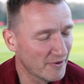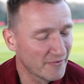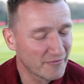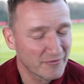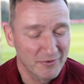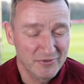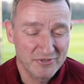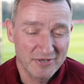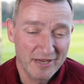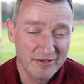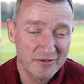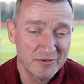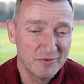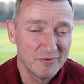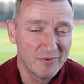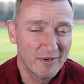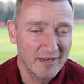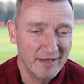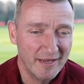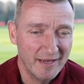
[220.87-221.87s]
Of course, I
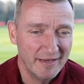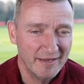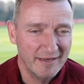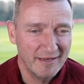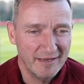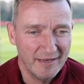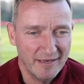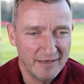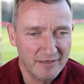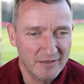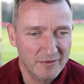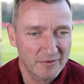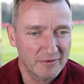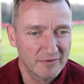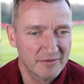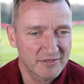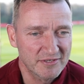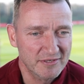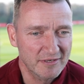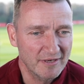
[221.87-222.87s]
knew I
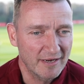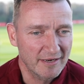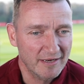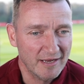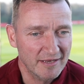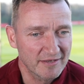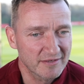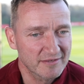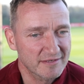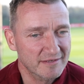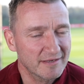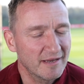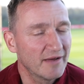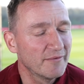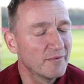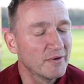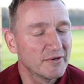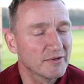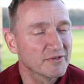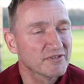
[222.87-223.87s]

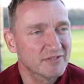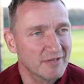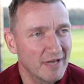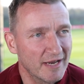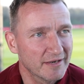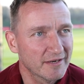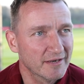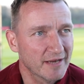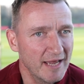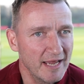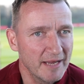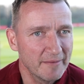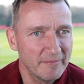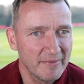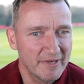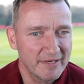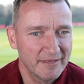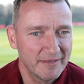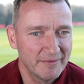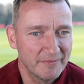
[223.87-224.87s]
will not start the game.
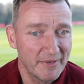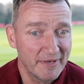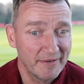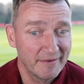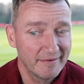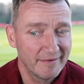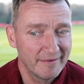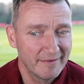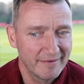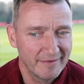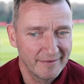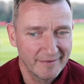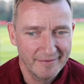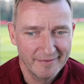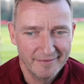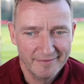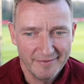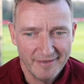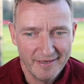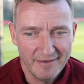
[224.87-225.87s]
But when
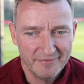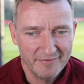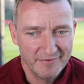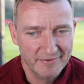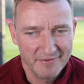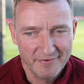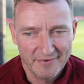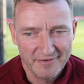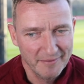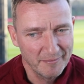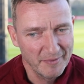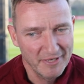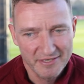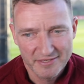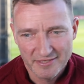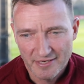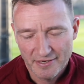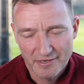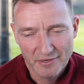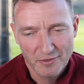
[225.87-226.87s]
after 20
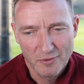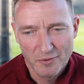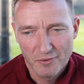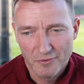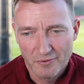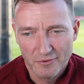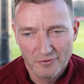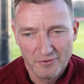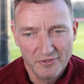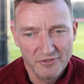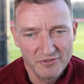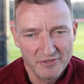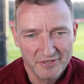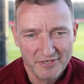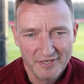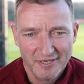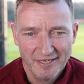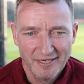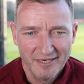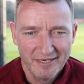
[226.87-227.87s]
minutes, Harry Kewell got
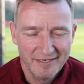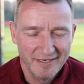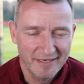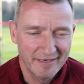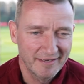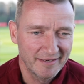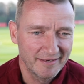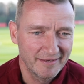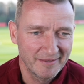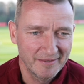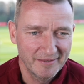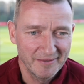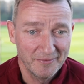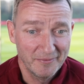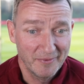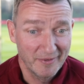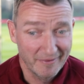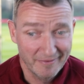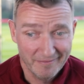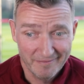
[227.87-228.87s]
injured, then
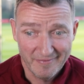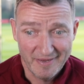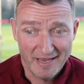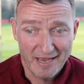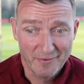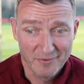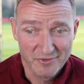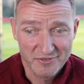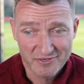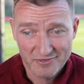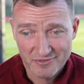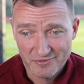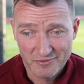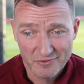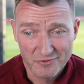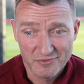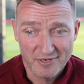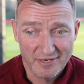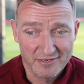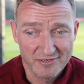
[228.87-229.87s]
when I was
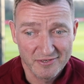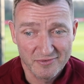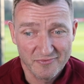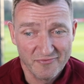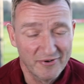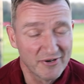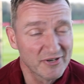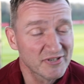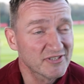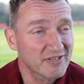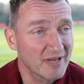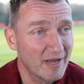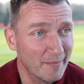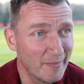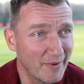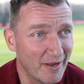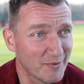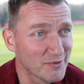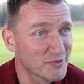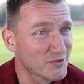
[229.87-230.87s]
used as his first
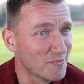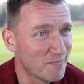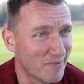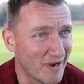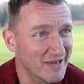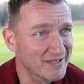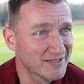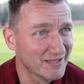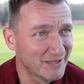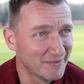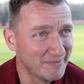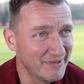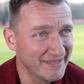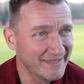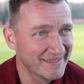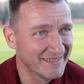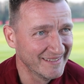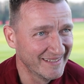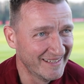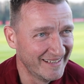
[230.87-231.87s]
sub, I was surprised a little
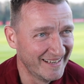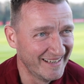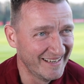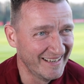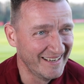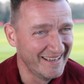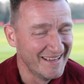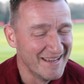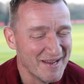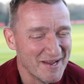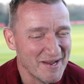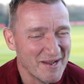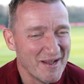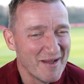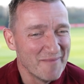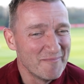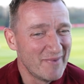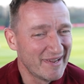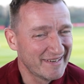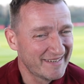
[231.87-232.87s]
bit.
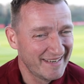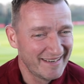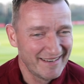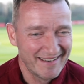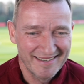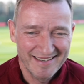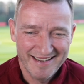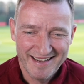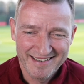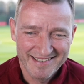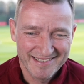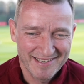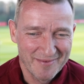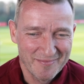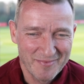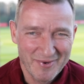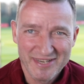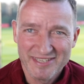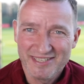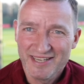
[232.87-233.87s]
But then I said
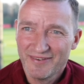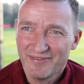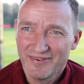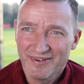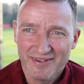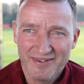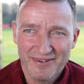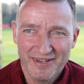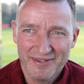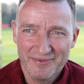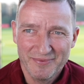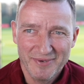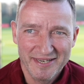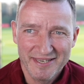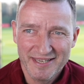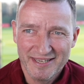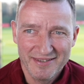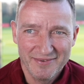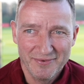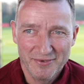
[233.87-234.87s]
to myself, "Hey,
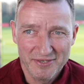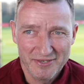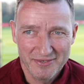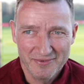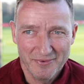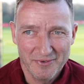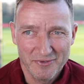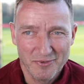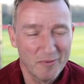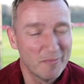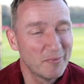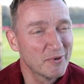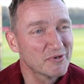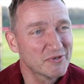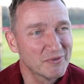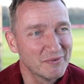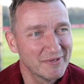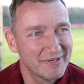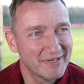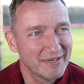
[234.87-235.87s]
Vladdy, what an
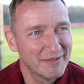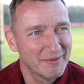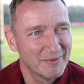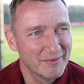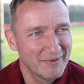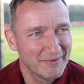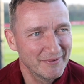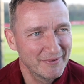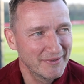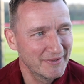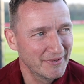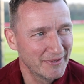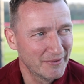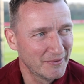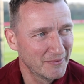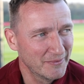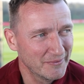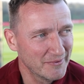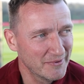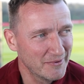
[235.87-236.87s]
opportunity!
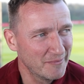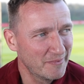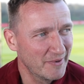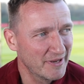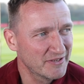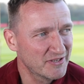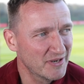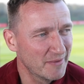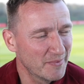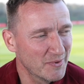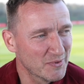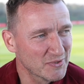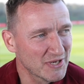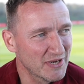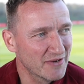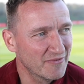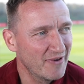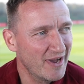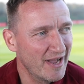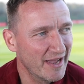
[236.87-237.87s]
You play Champions
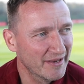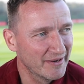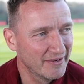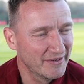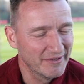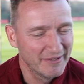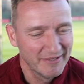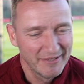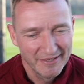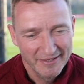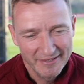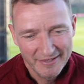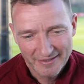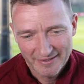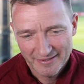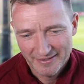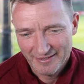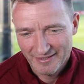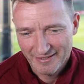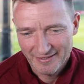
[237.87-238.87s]
League final,
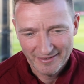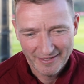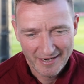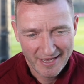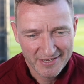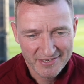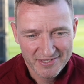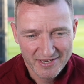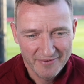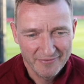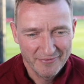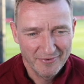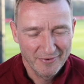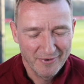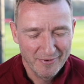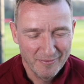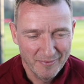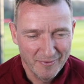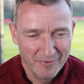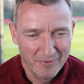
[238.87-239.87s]
last game for
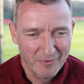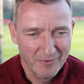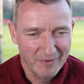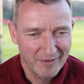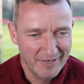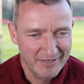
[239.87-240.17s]
Liverpool.